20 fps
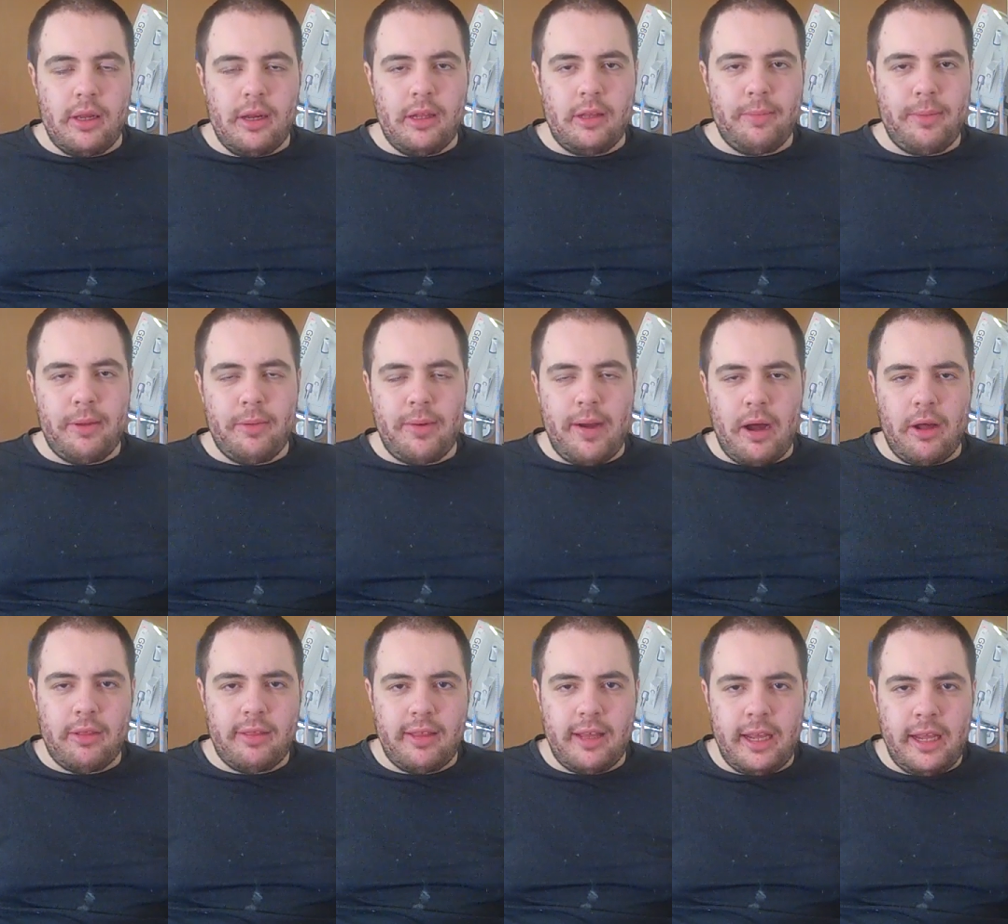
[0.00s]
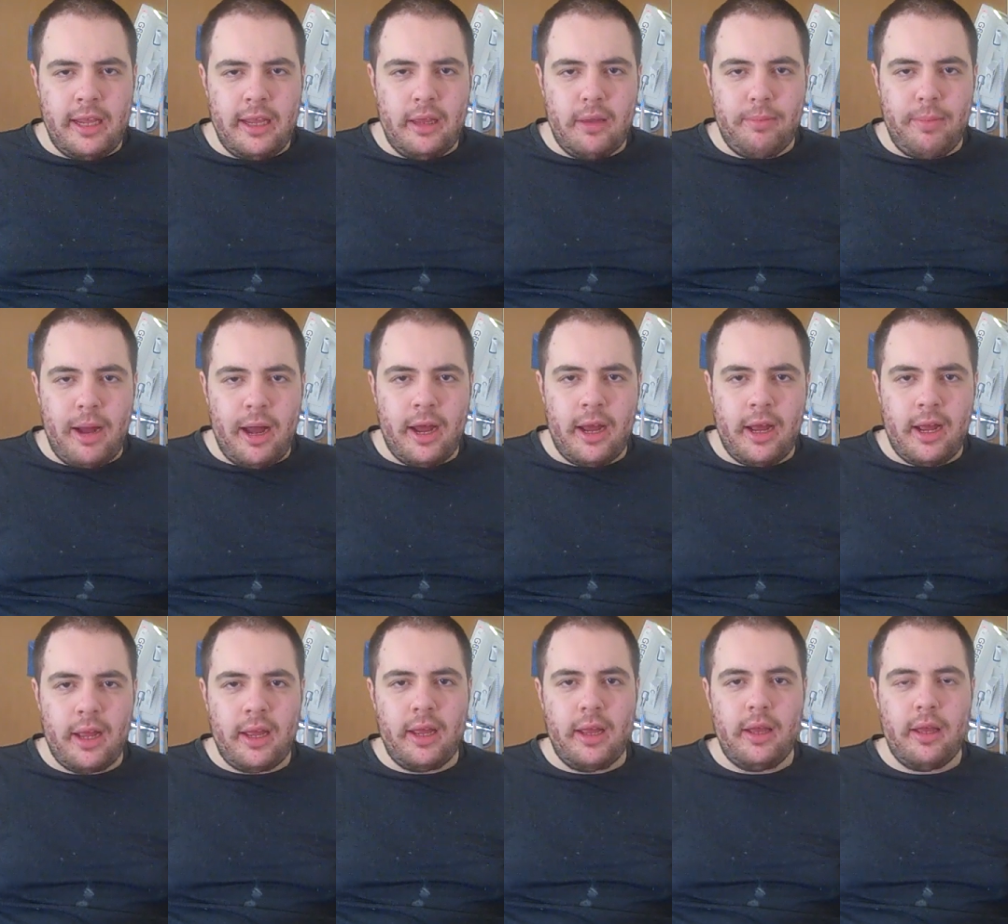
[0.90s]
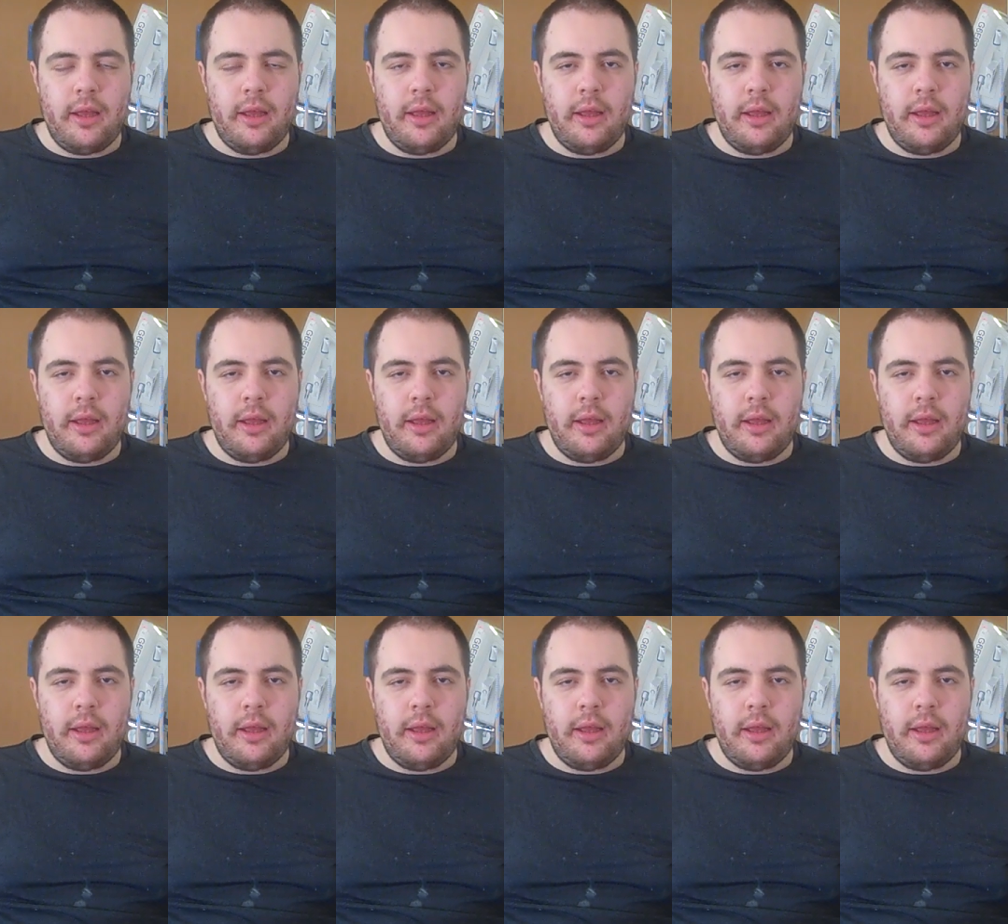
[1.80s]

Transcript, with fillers: You need to be wealthy by.